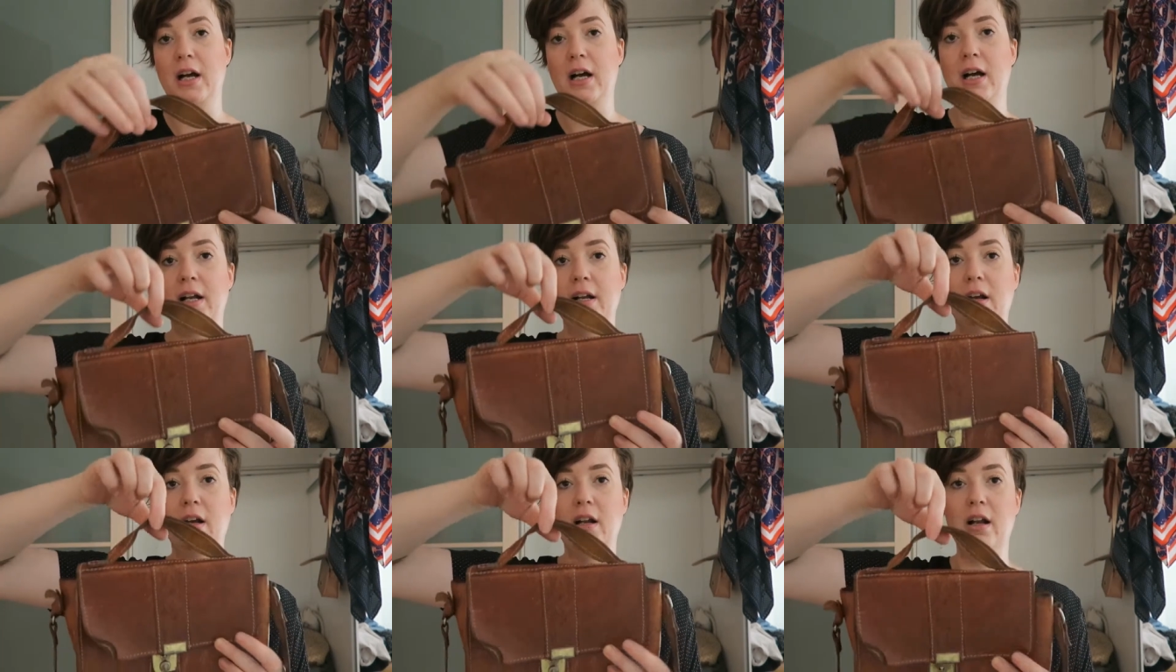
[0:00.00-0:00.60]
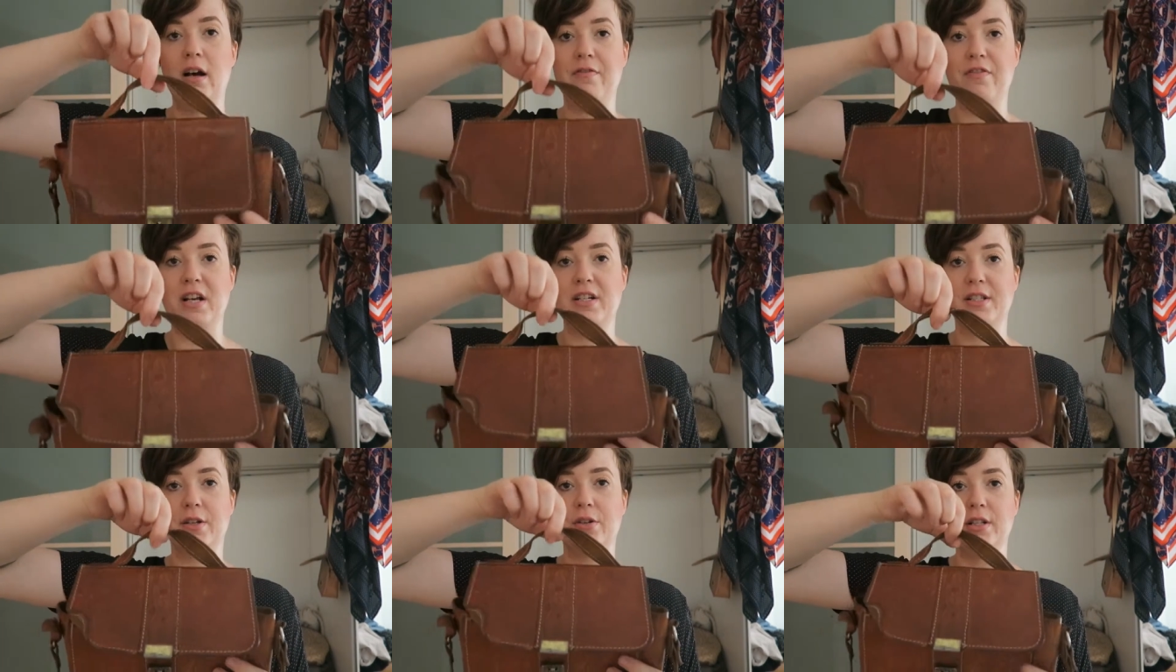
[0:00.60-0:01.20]
and I love
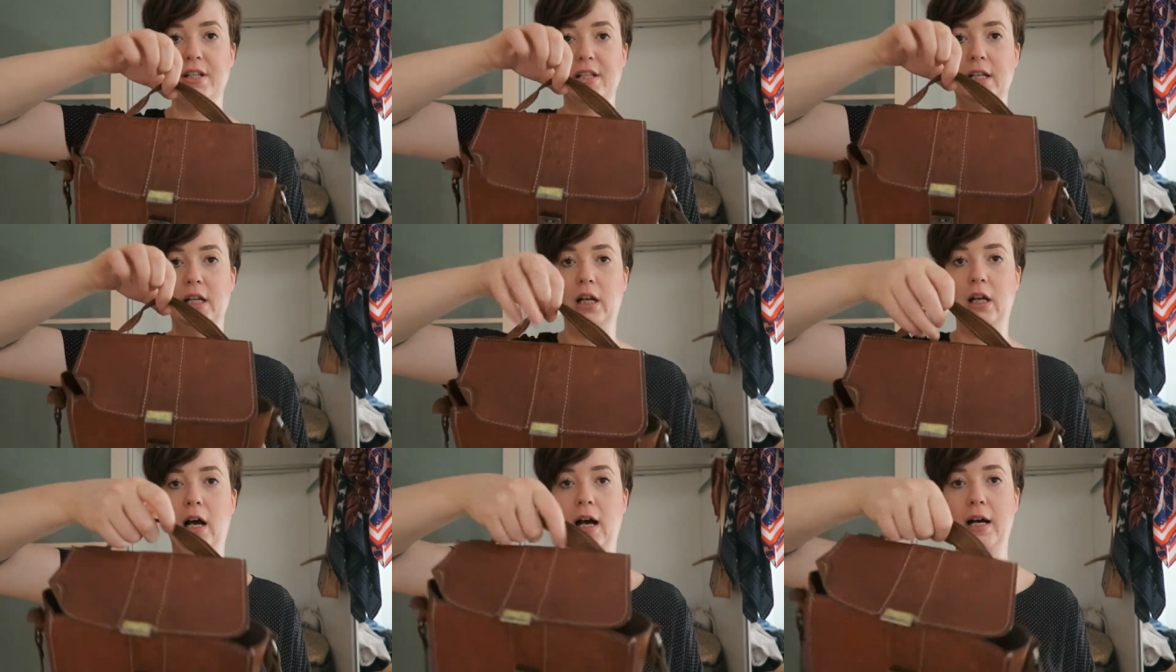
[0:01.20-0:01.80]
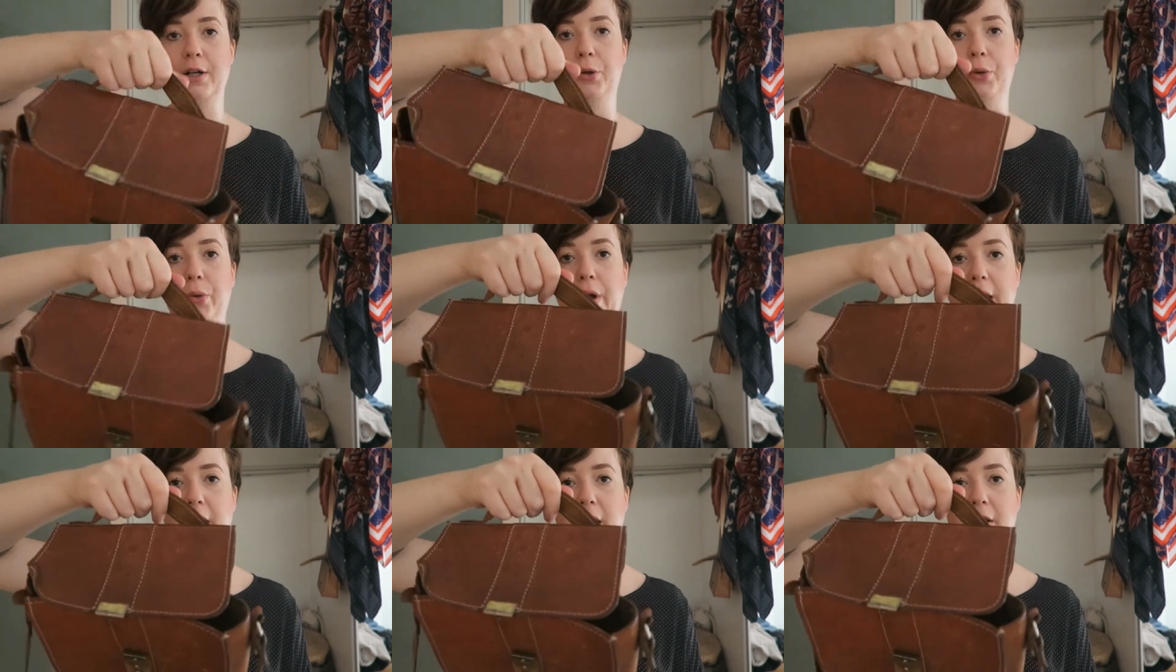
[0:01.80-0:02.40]
that it's got this little handle
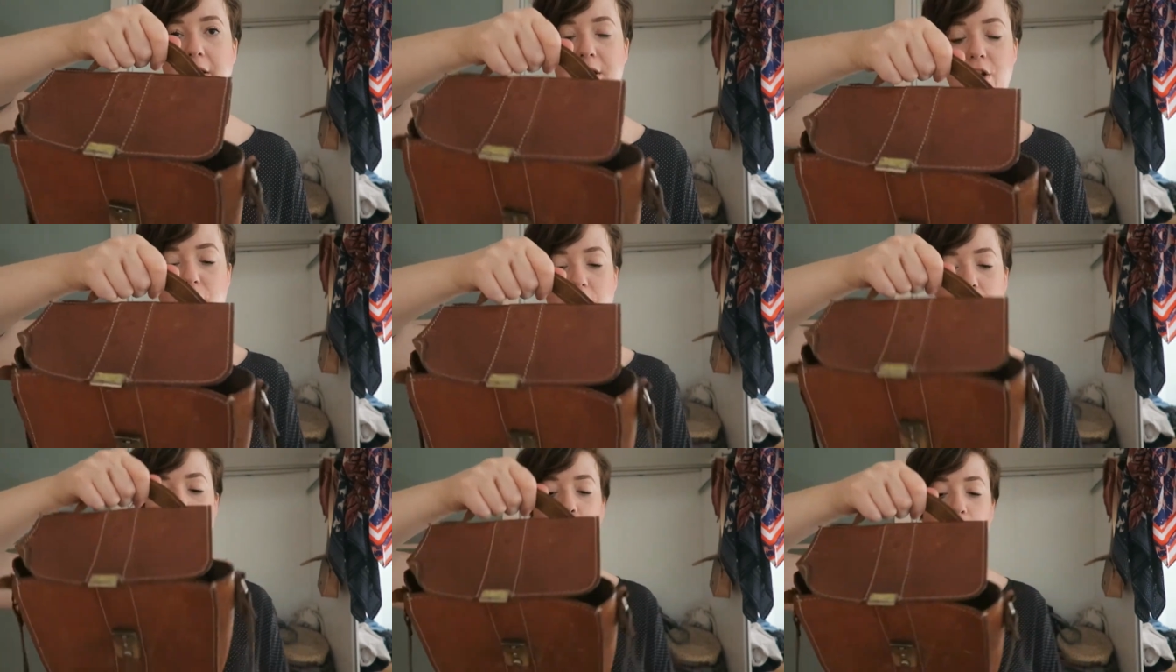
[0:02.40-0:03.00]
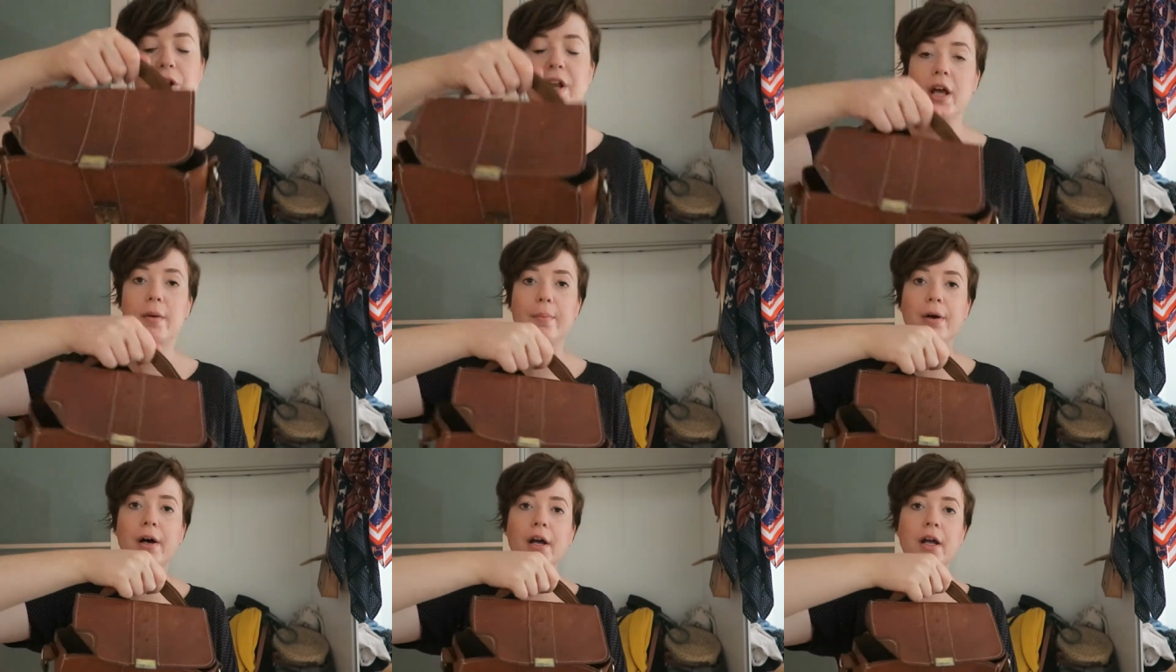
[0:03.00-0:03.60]
here that you can hold
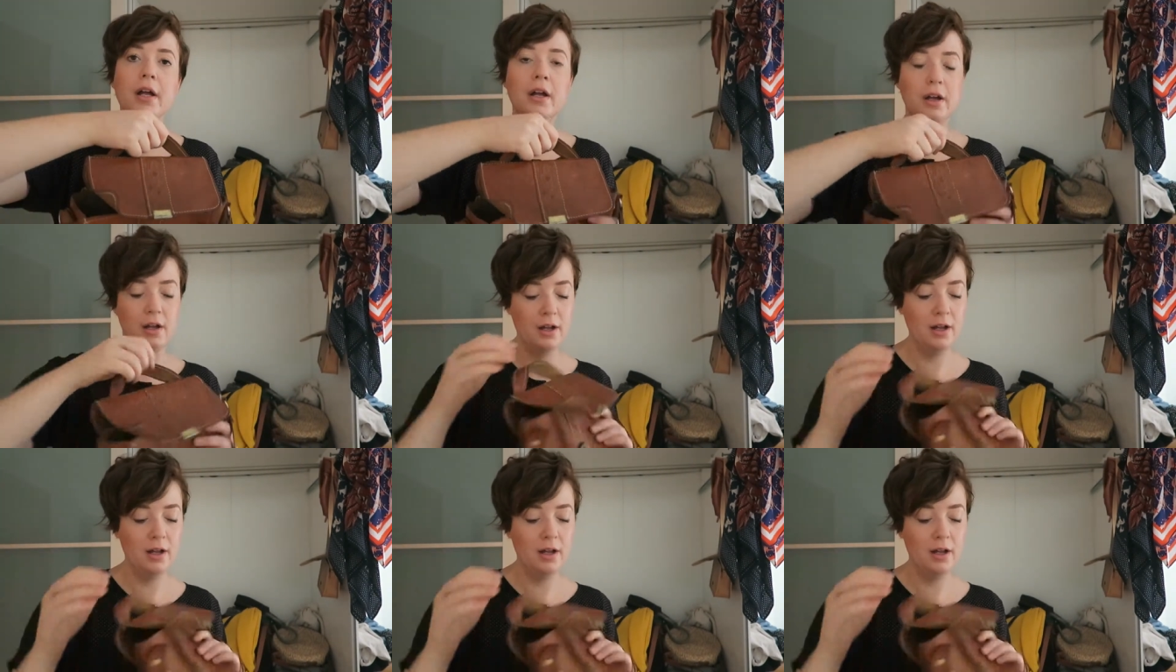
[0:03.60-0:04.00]
it by.